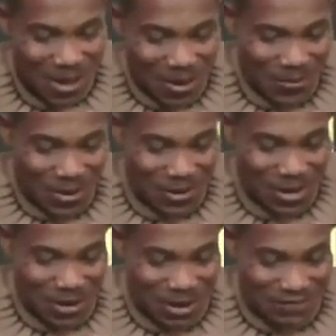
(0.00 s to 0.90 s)
We read the
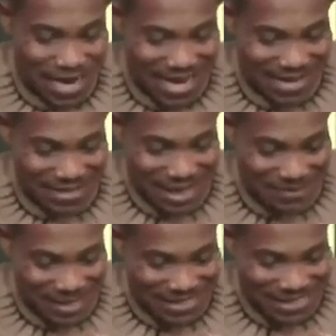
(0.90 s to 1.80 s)
book of Daniel
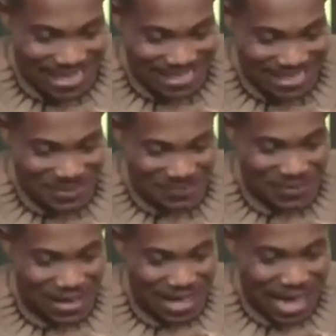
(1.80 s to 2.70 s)
chapter 6.
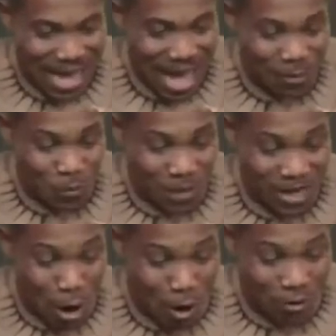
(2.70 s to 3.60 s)
And we'll read
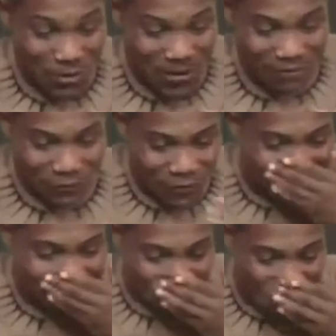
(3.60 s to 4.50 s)
all the way from
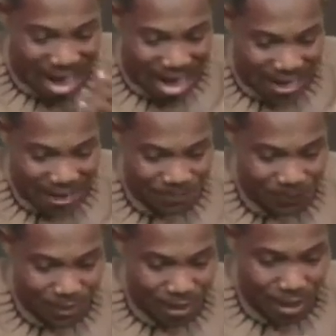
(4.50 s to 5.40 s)
verse 1.
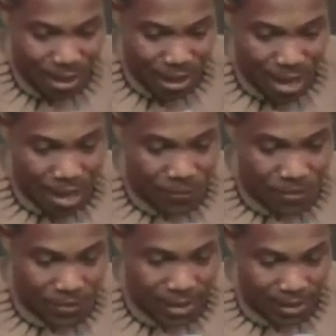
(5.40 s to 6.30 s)
And we'll
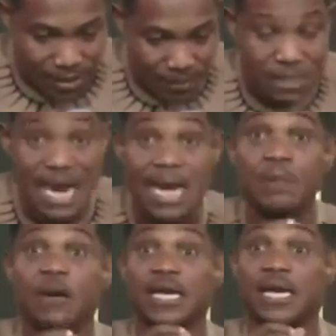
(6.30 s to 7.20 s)
read. But
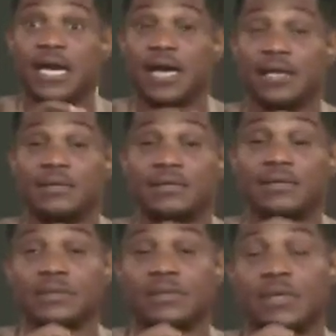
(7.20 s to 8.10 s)
anybody here
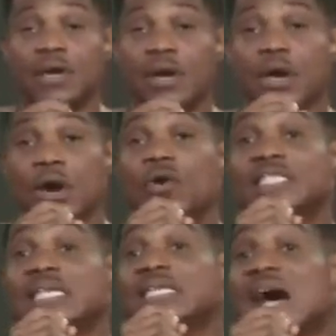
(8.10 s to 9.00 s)
who is
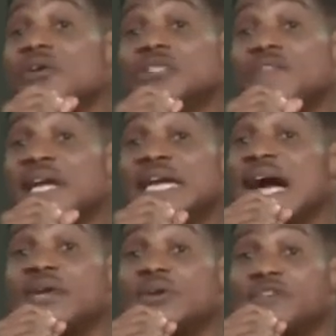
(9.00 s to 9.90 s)
desirous of any
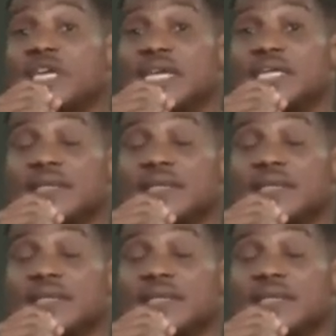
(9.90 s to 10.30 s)
kind of healing,